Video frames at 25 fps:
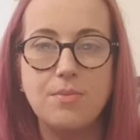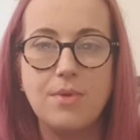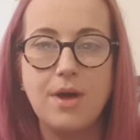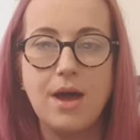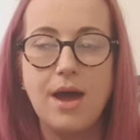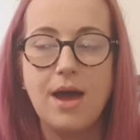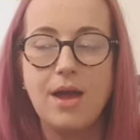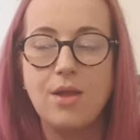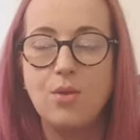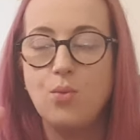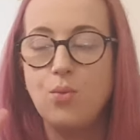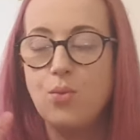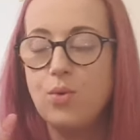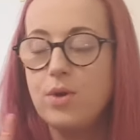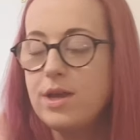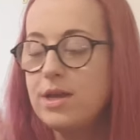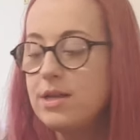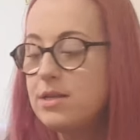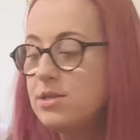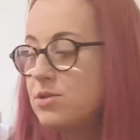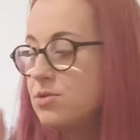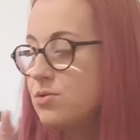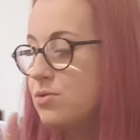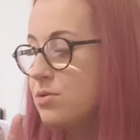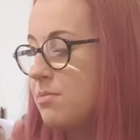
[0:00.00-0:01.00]
I had
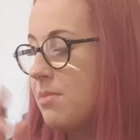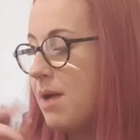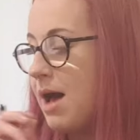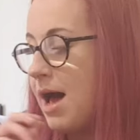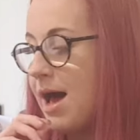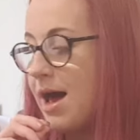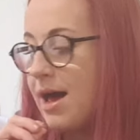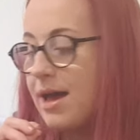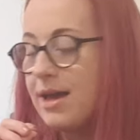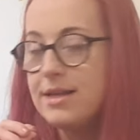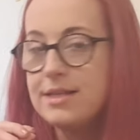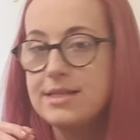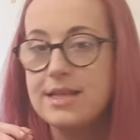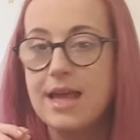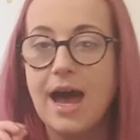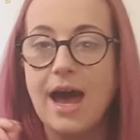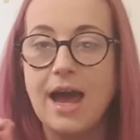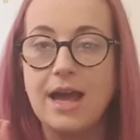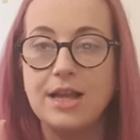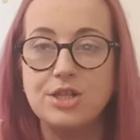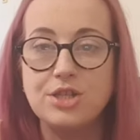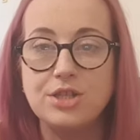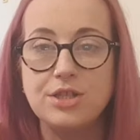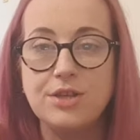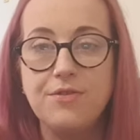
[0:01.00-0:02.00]
weights on my eyes. I
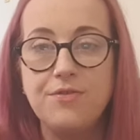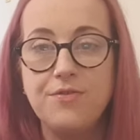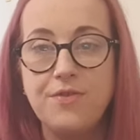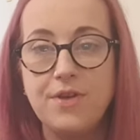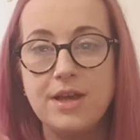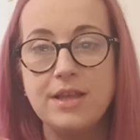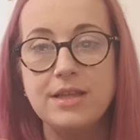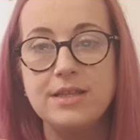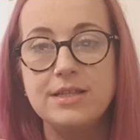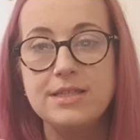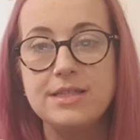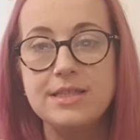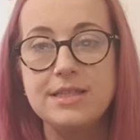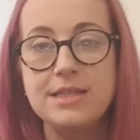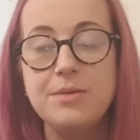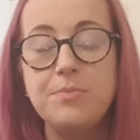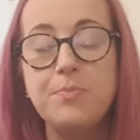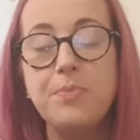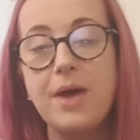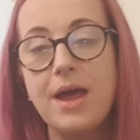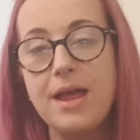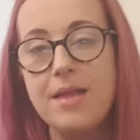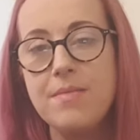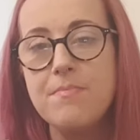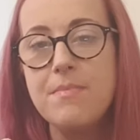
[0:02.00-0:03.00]
actually fell
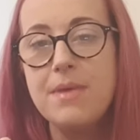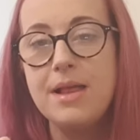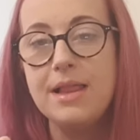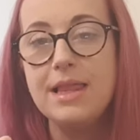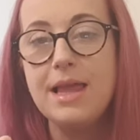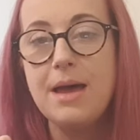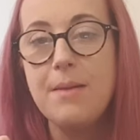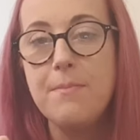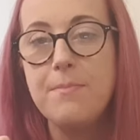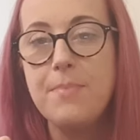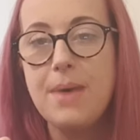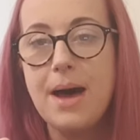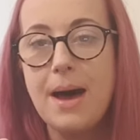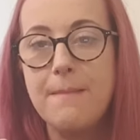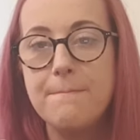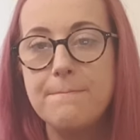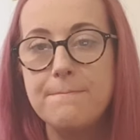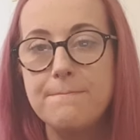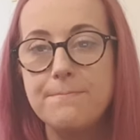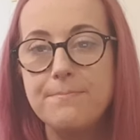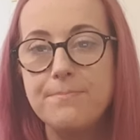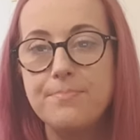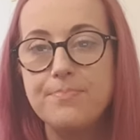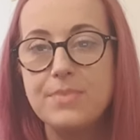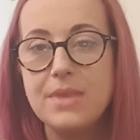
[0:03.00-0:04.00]
asleep in my lip
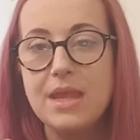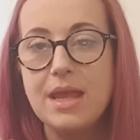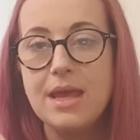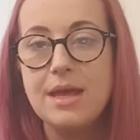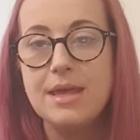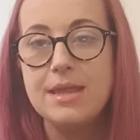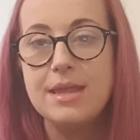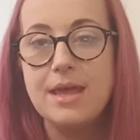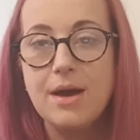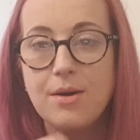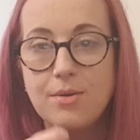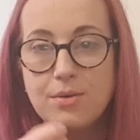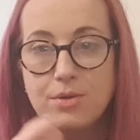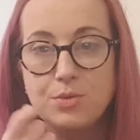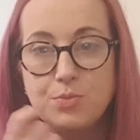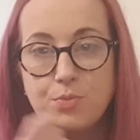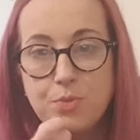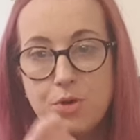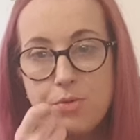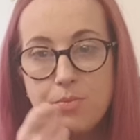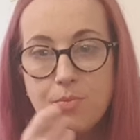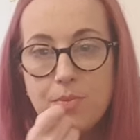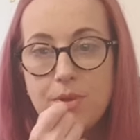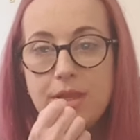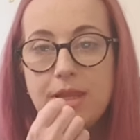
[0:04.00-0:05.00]
balm. I was
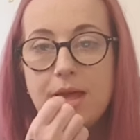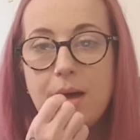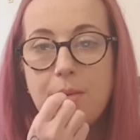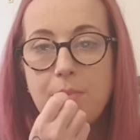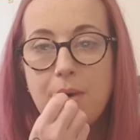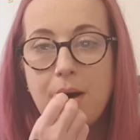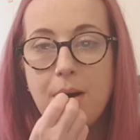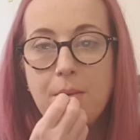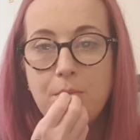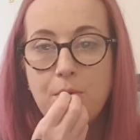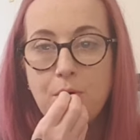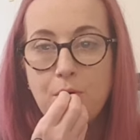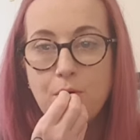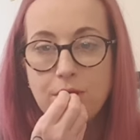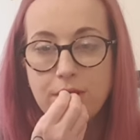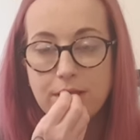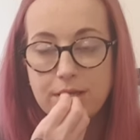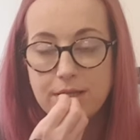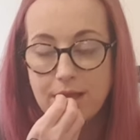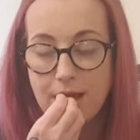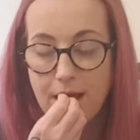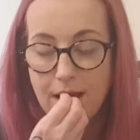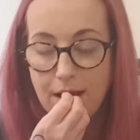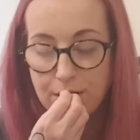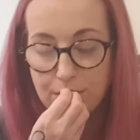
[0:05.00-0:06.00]
putting my lip balm on
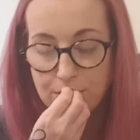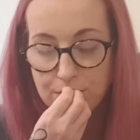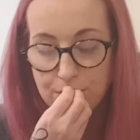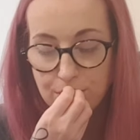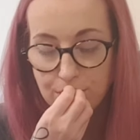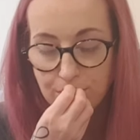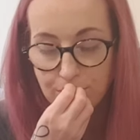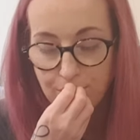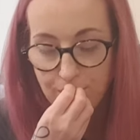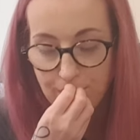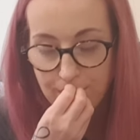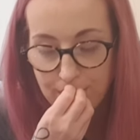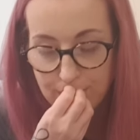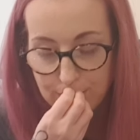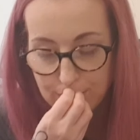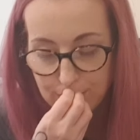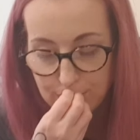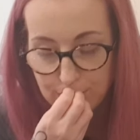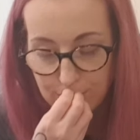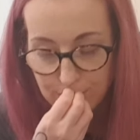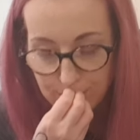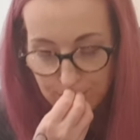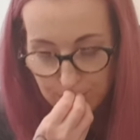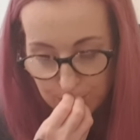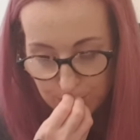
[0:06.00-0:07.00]
and I actually fell
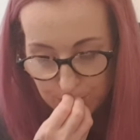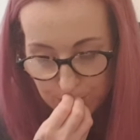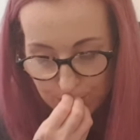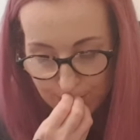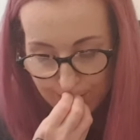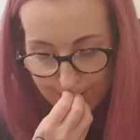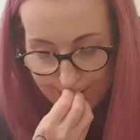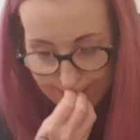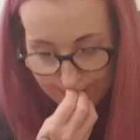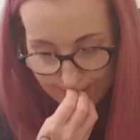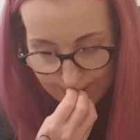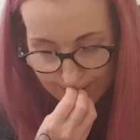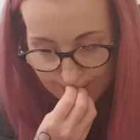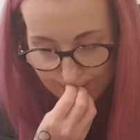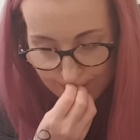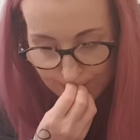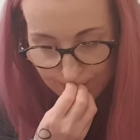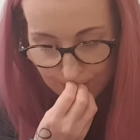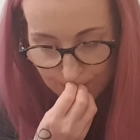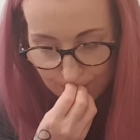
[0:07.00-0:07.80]
asleep in it.